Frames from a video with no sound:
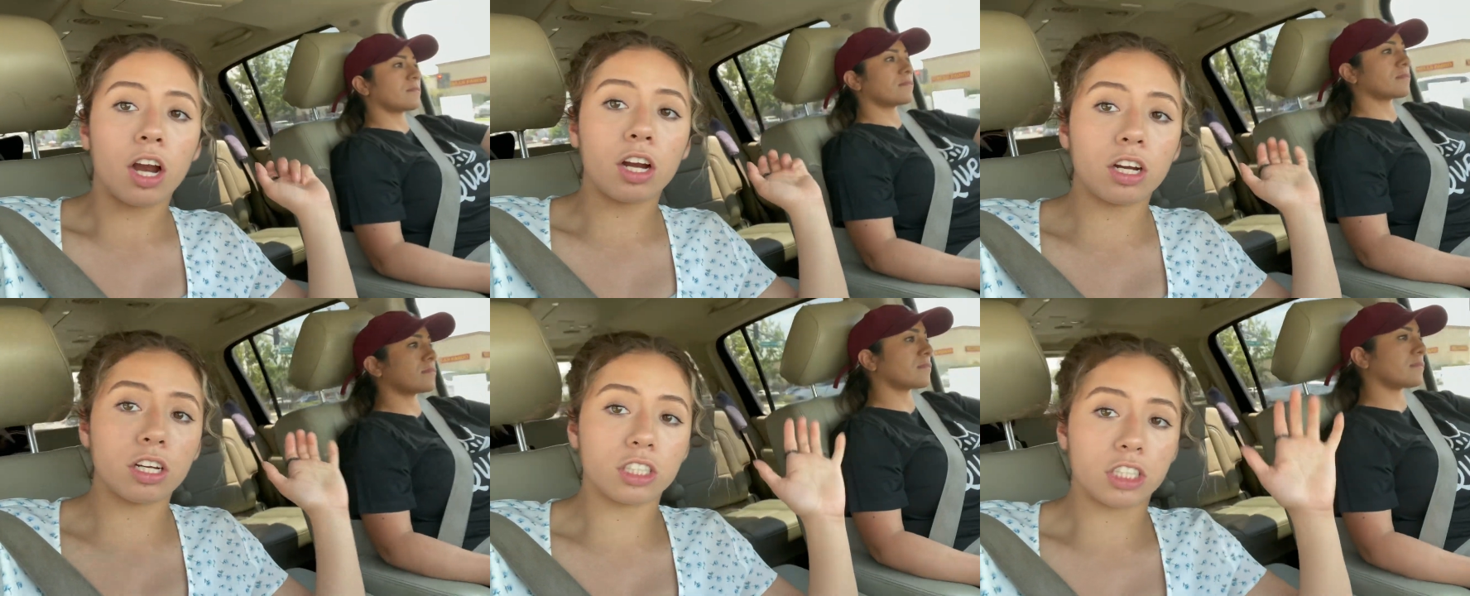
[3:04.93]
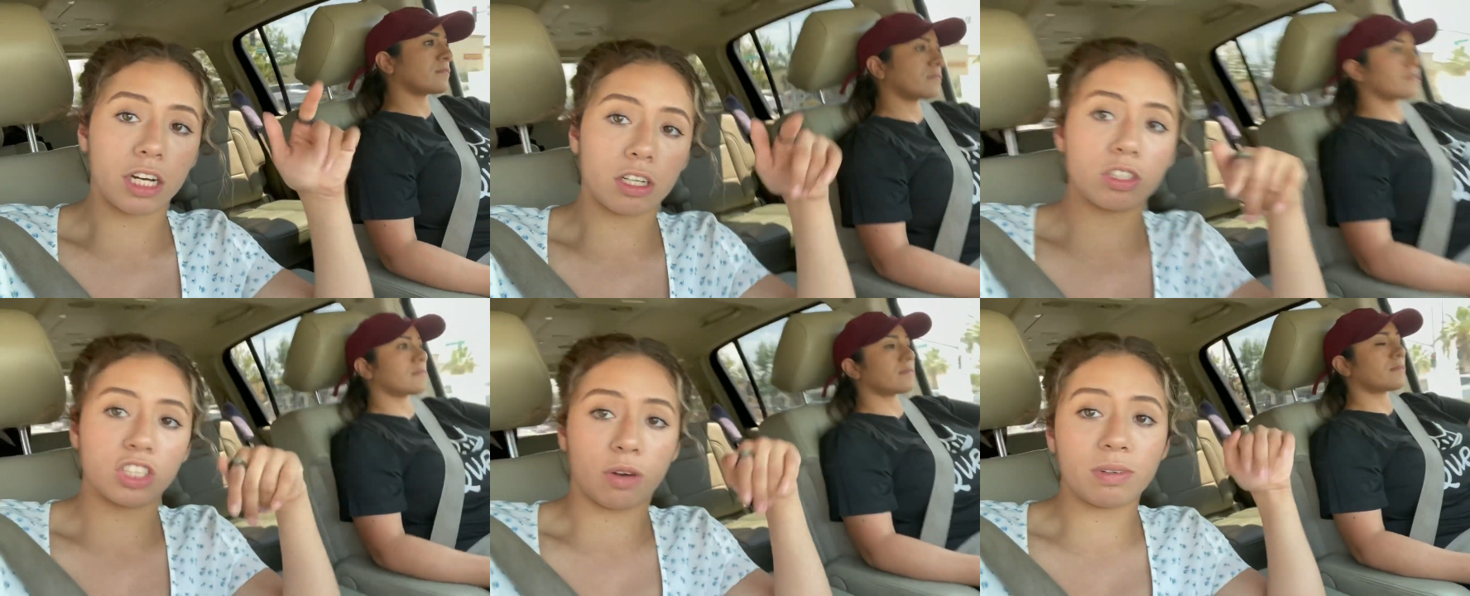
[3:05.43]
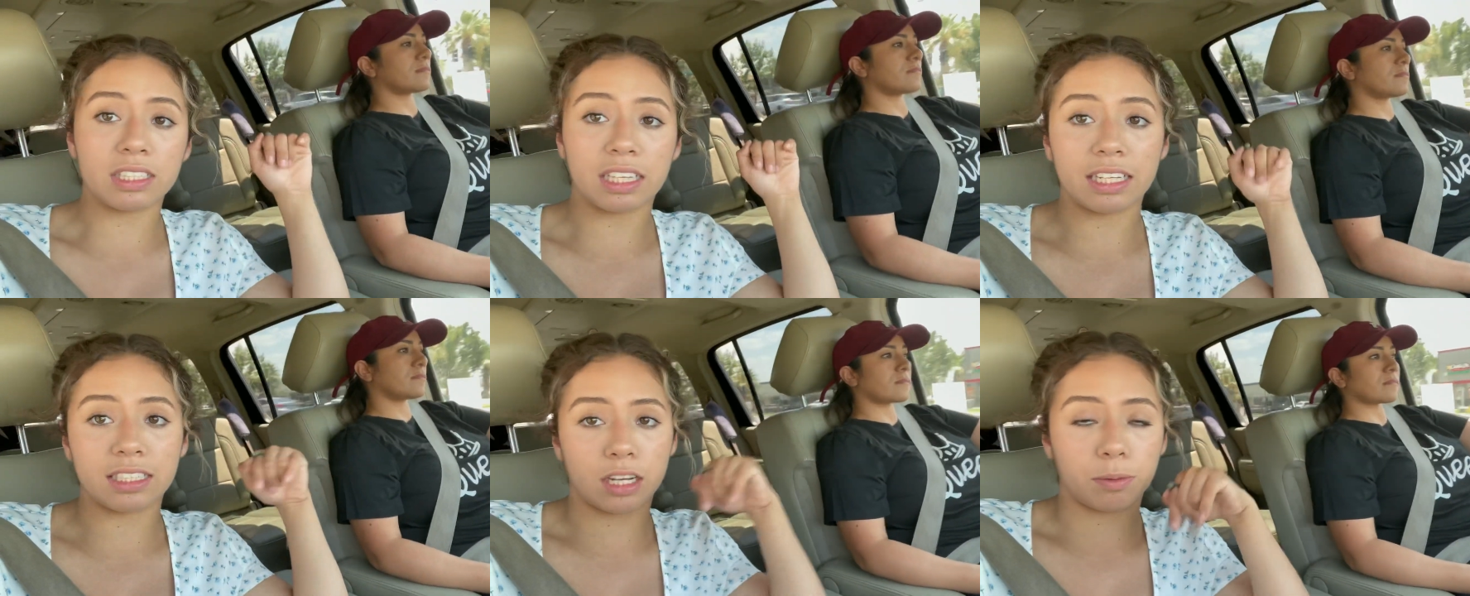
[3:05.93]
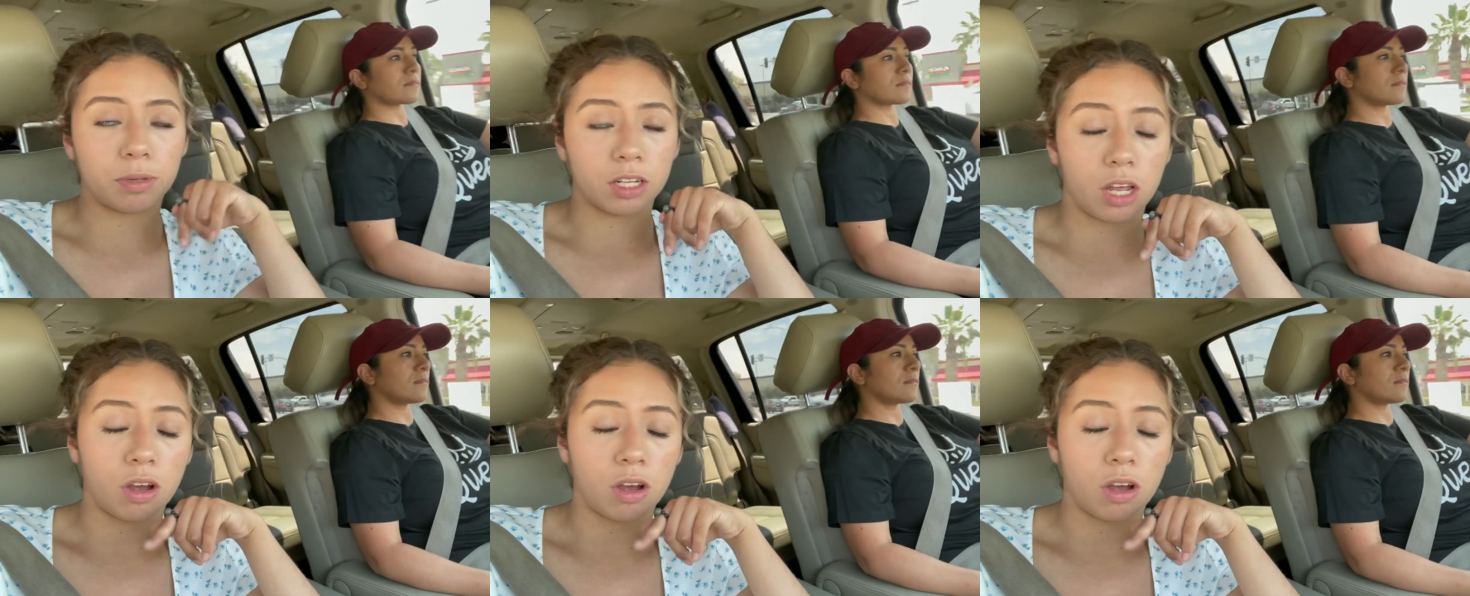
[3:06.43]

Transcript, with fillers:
Speaker 1: Her channel is always linked down below,